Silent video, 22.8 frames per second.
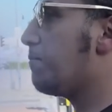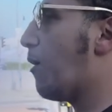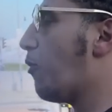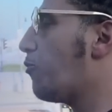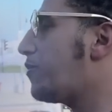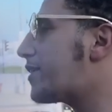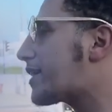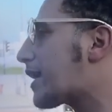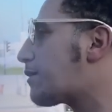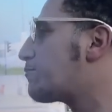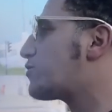But
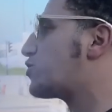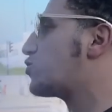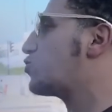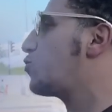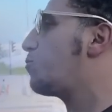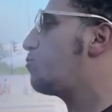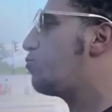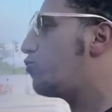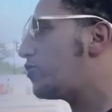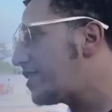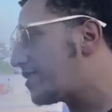when it comes to
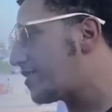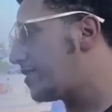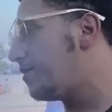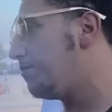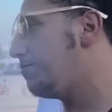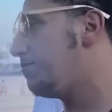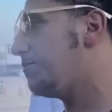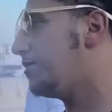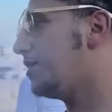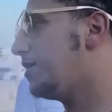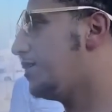
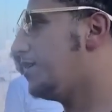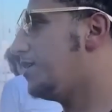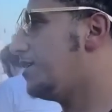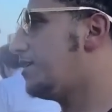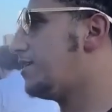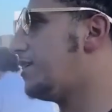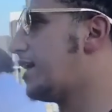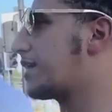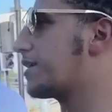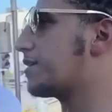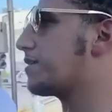Buddhism,
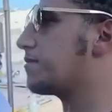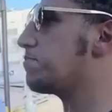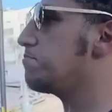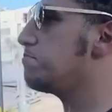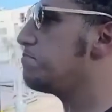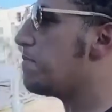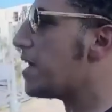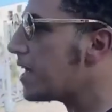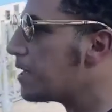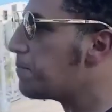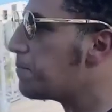like
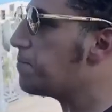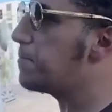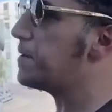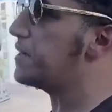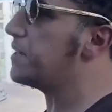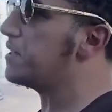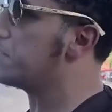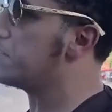maybe